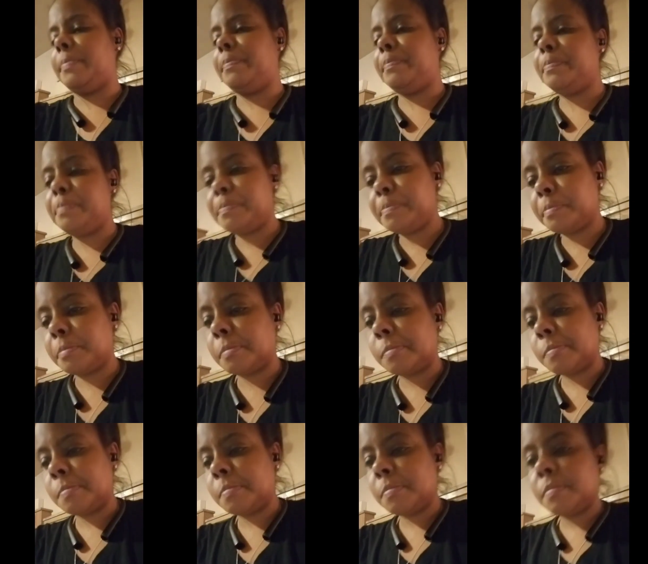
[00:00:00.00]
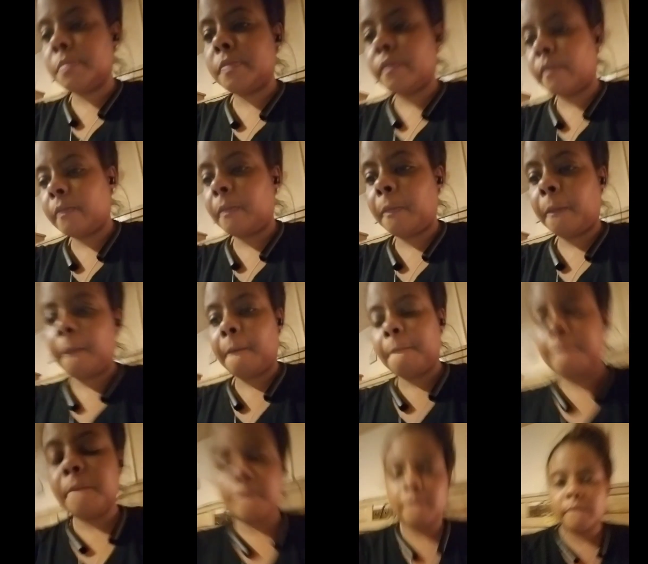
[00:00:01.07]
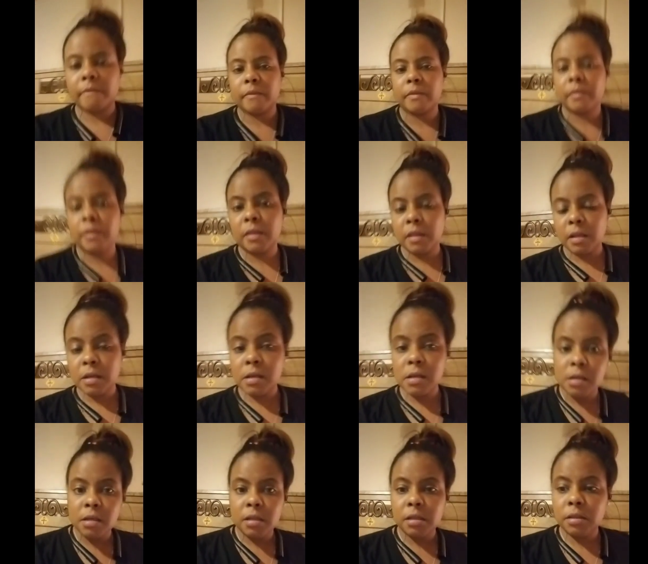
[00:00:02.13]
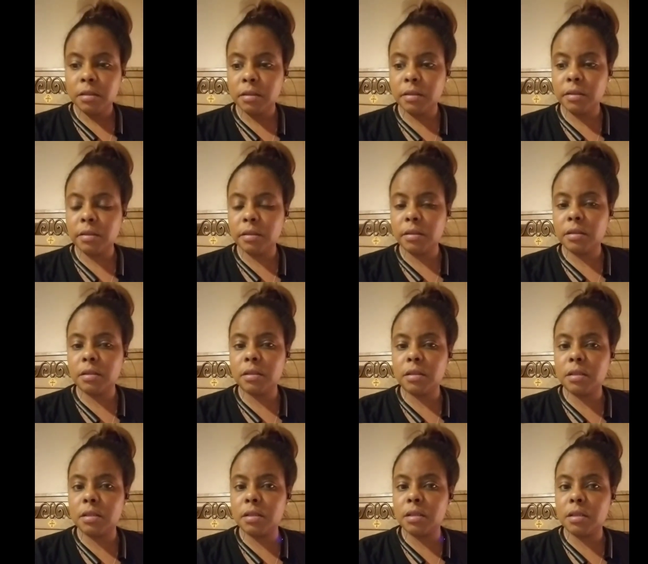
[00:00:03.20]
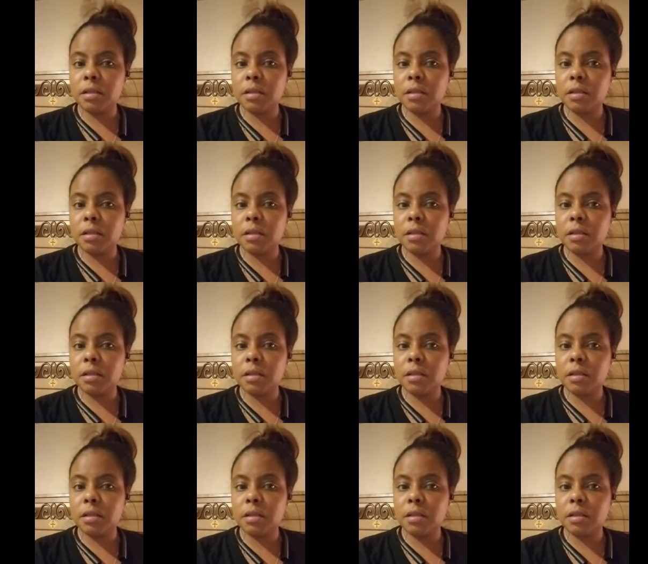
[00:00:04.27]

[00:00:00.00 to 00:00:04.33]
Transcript: (no one is talking)